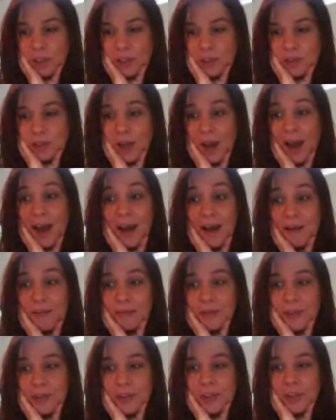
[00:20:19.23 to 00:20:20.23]
a good
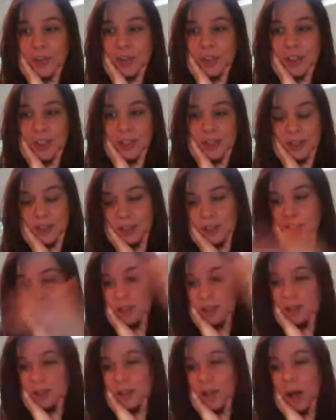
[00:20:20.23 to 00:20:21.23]
feature to have
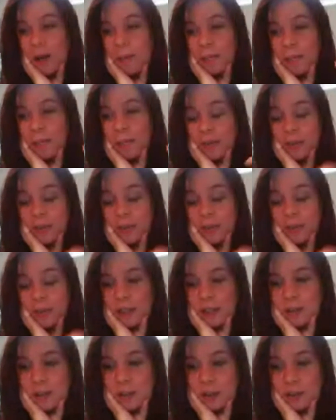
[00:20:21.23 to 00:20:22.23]
versus just
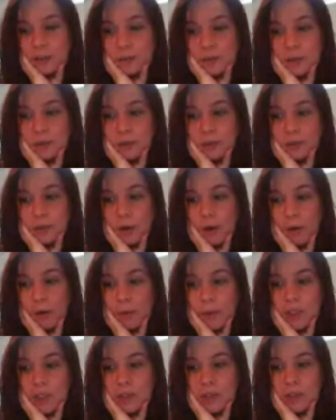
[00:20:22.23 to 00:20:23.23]
uploading it,
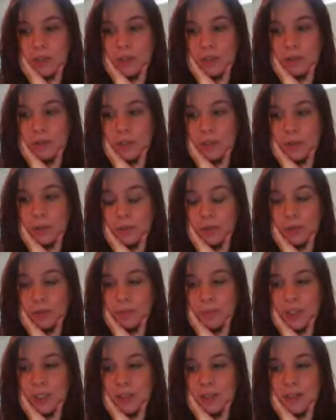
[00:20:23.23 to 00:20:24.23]

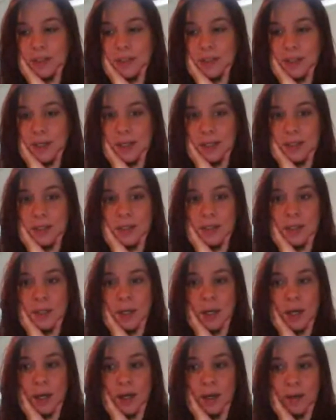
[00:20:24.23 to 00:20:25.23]
always to the social
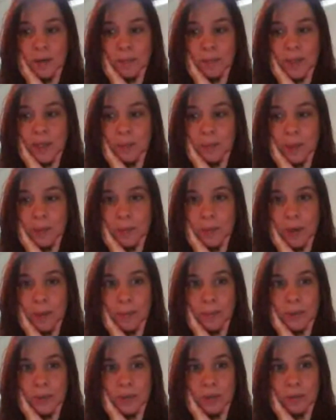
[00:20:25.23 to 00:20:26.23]
media sites.
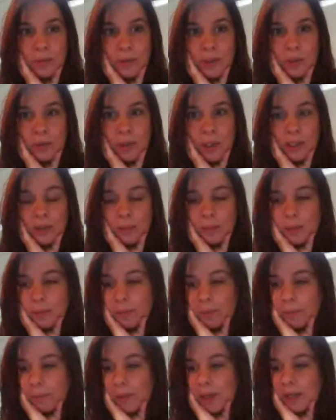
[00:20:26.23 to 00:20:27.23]
That way, we're able to
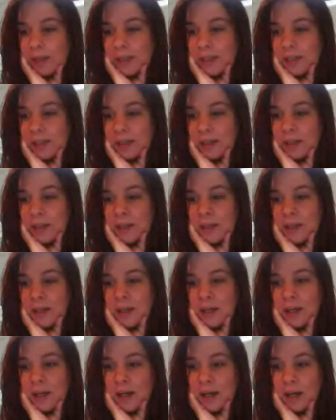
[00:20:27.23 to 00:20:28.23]
redirect people back
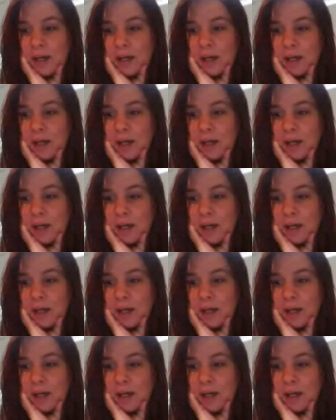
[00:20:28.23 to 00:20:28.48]
here.